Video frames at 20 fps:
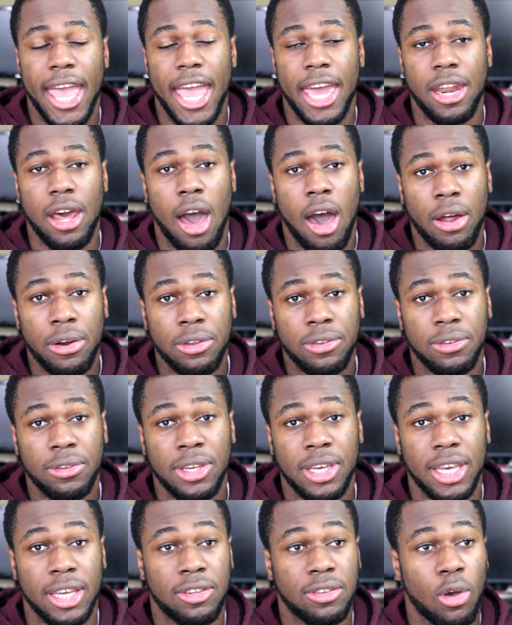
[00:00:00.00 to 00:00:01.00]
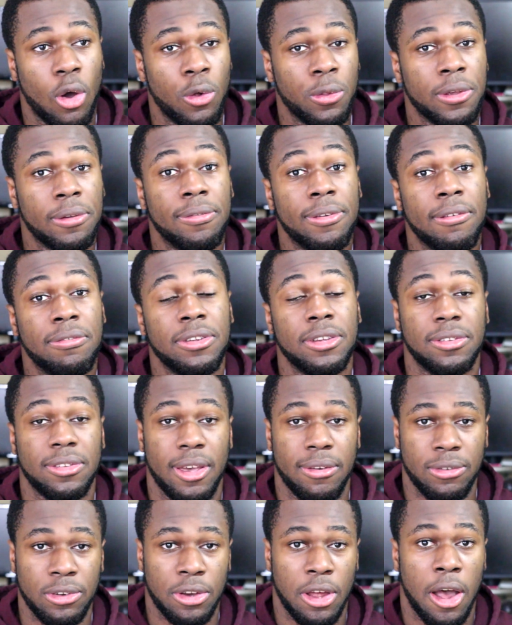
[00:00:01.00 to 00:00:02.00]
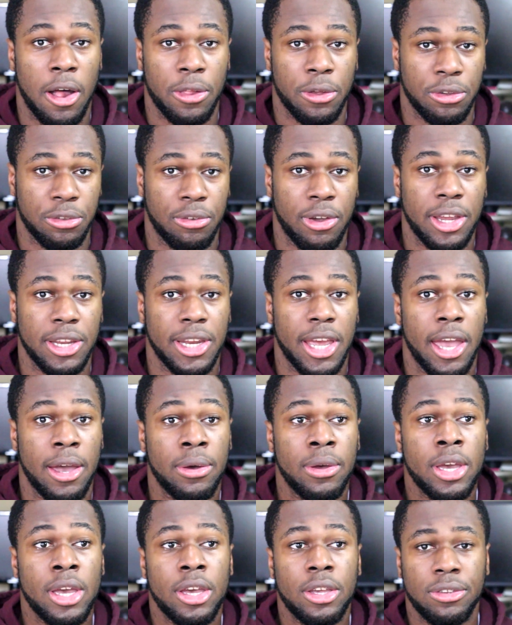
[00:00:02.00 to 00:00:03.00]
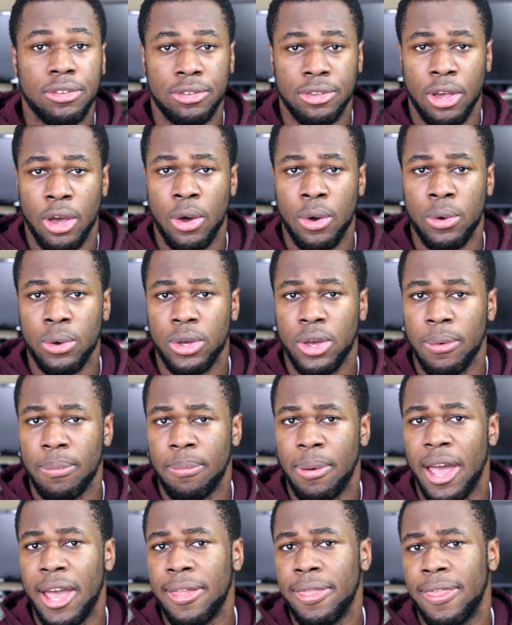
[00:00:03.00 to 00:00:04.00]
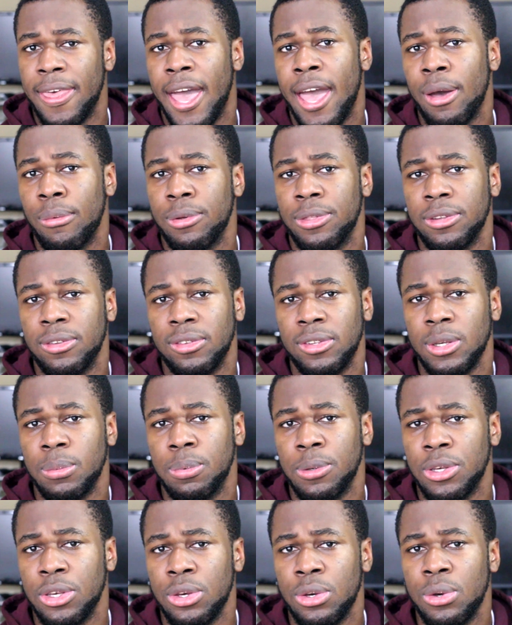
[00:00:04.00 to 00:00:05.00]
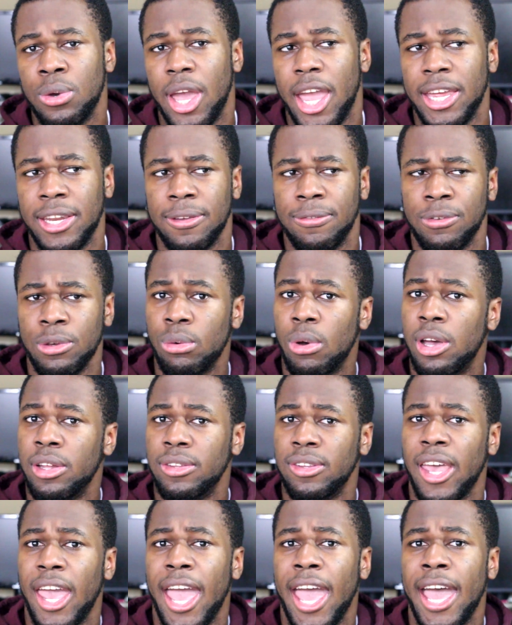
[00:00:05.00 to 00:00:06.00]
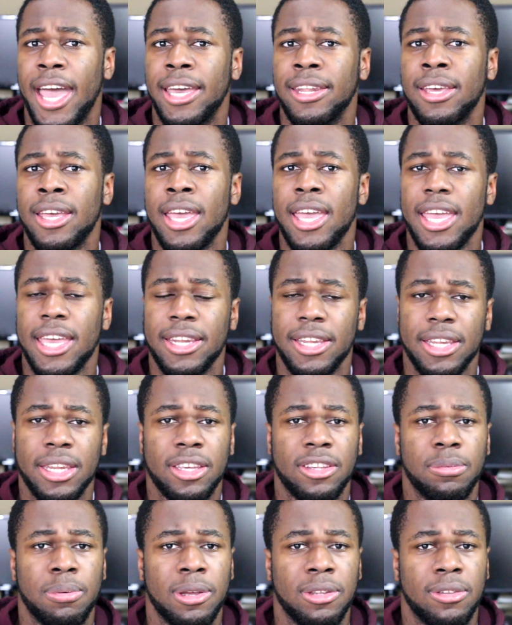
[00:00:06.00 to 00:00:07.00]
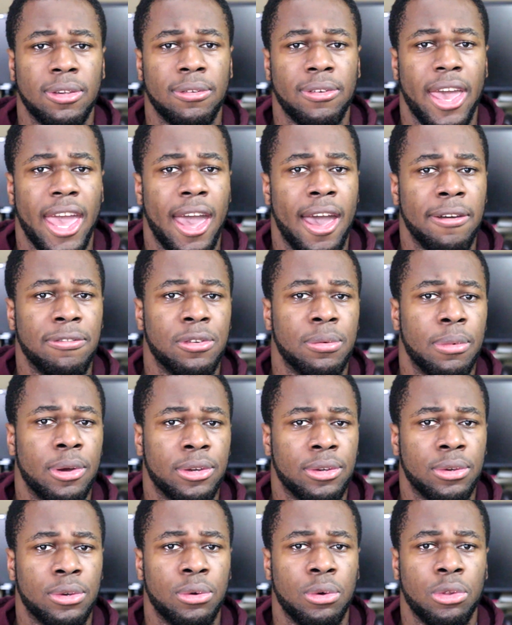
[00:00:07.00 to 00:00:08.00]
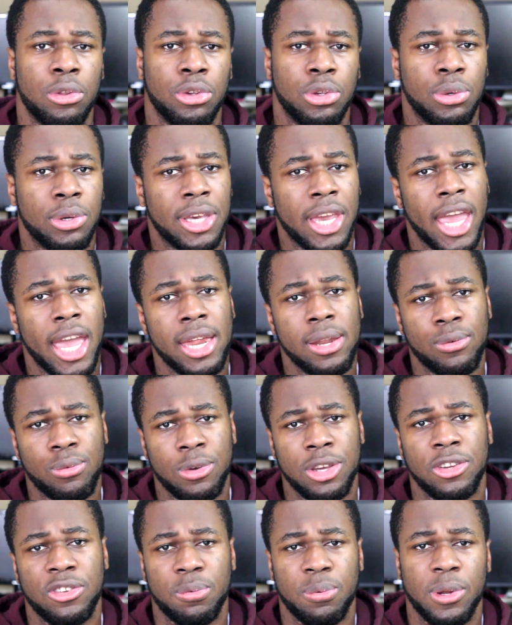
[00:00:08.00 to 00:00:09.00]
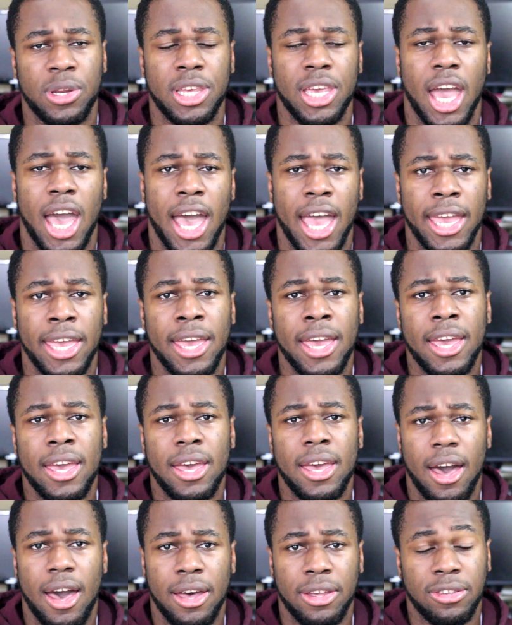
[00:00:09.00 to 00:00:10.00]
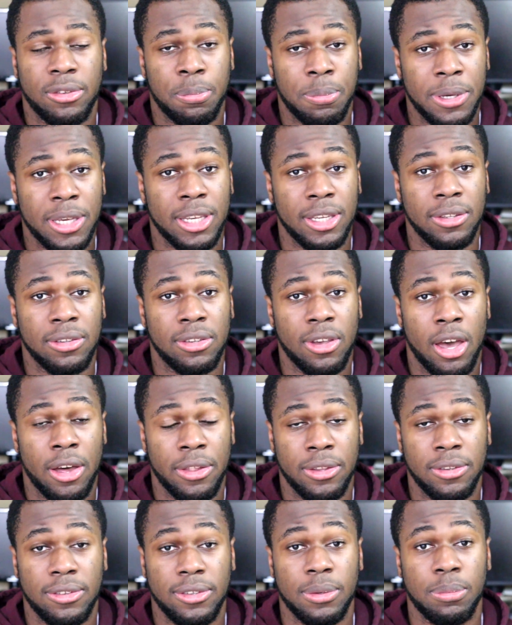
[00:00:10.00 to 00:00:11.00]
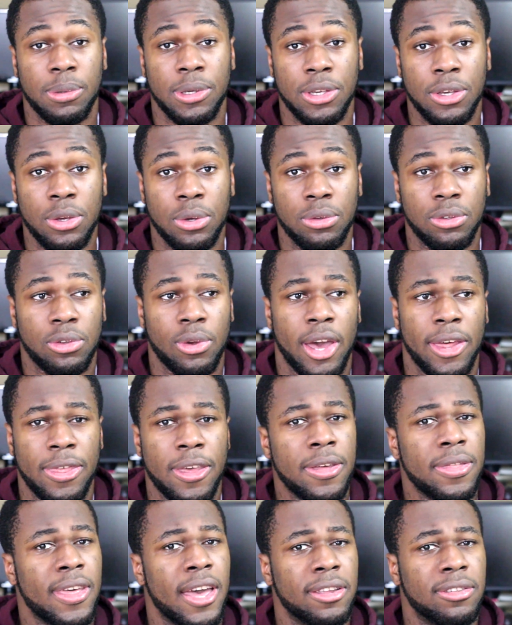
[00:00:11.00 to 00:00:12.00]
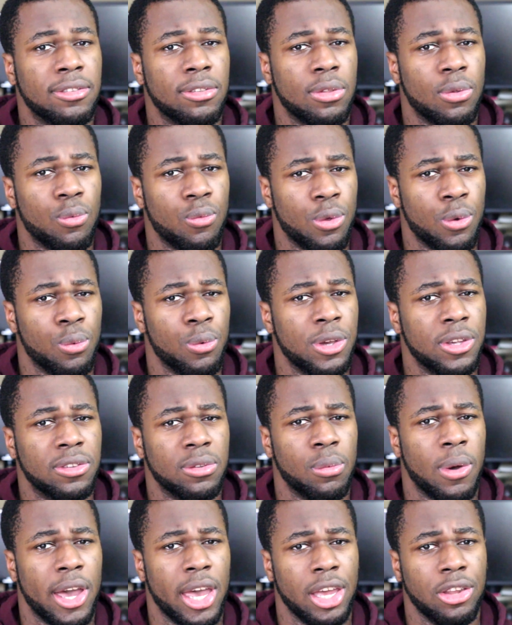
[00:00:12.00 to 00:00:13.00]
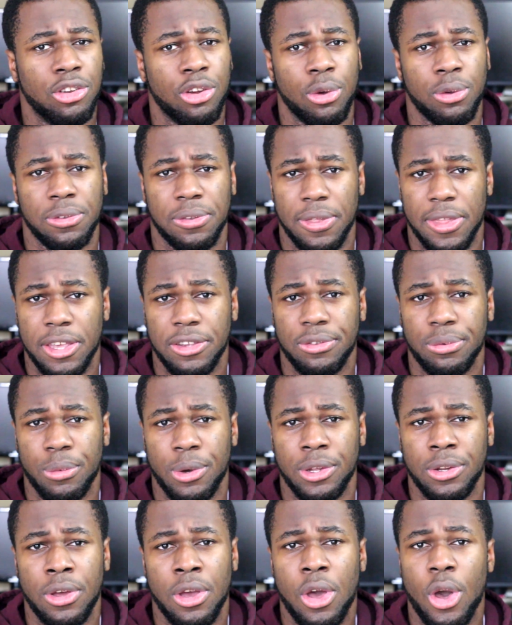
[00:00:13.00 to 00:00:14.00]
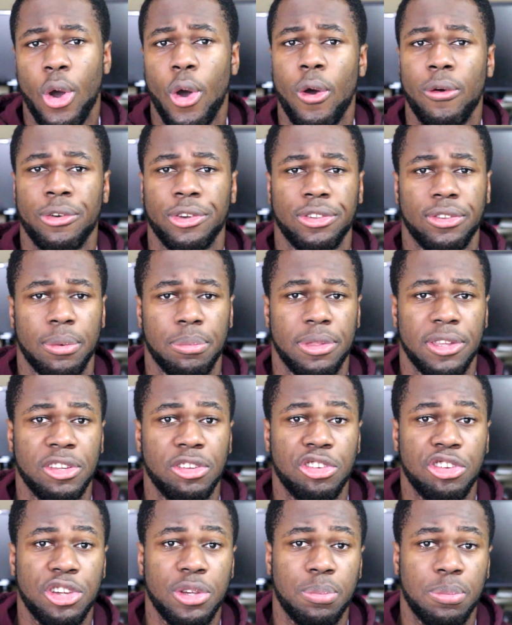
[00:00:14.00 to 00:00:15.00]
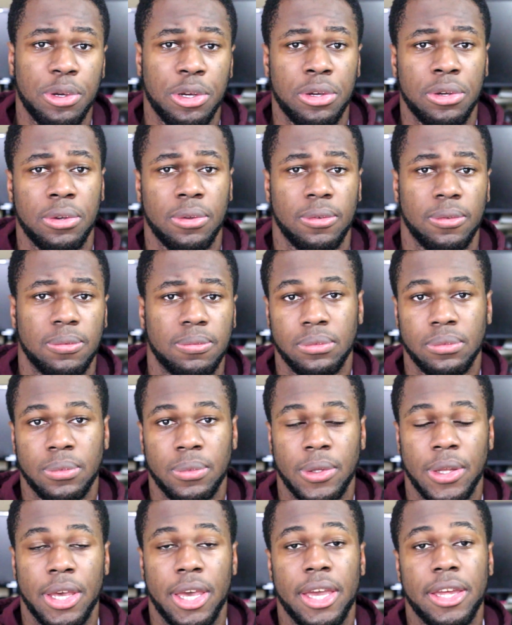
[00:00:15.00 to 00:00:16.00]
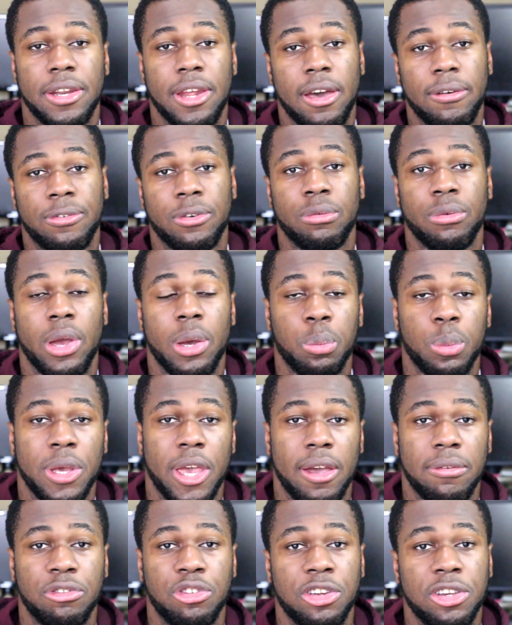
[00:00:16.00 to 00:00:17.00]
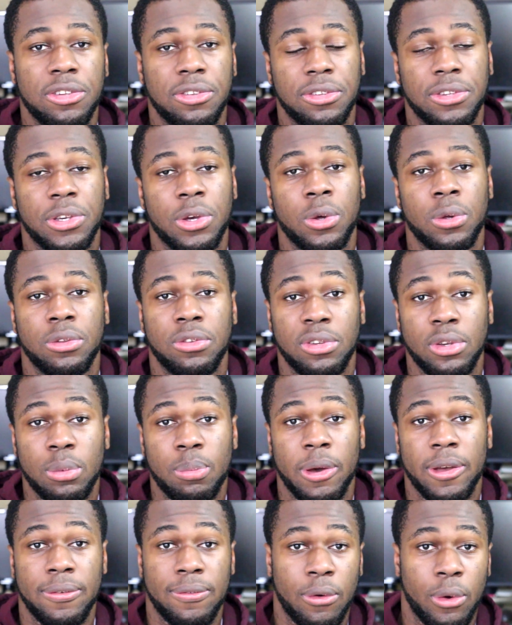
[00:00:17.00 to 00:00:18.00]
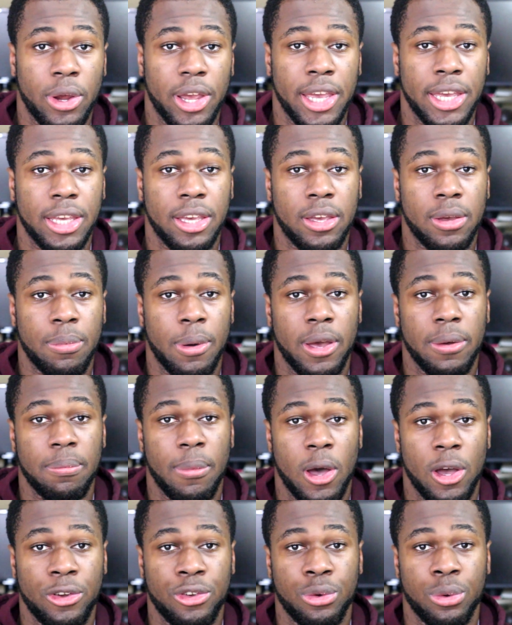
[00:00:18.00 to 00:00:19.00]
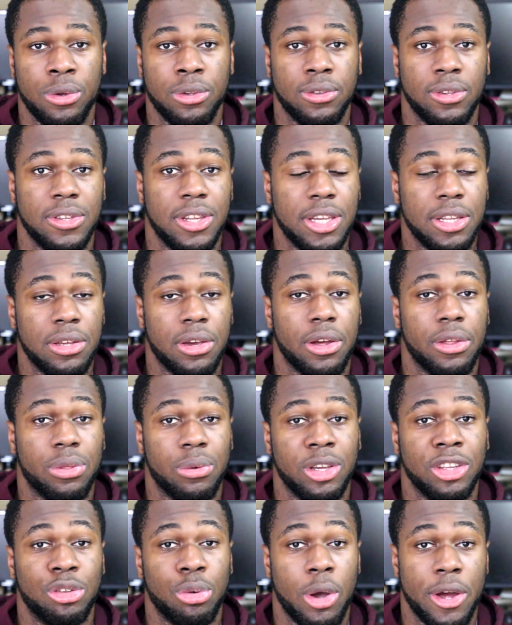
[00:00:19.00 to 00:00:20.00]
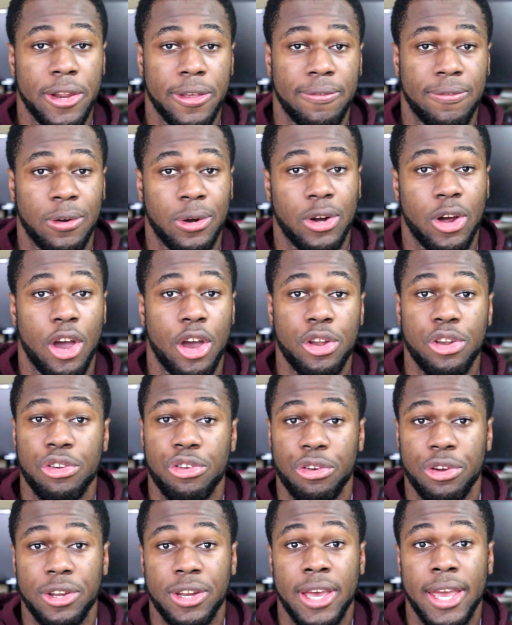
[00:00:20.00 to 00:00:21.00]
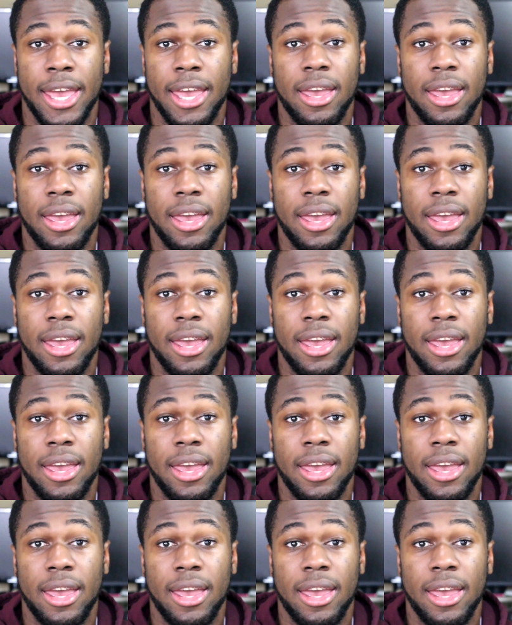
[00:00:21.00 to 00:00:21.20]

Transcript: And honestly, it's only $57 right now. So combine that with the CPU, and if you want to add an inexpensive aftermarket cooler, you can reach pretty high speeds on the CPU. So I think that's the reason why I chose this one over something cheaper. Now for RAM, we have G.Skill 2x4 8GB modules, DDR3 2400.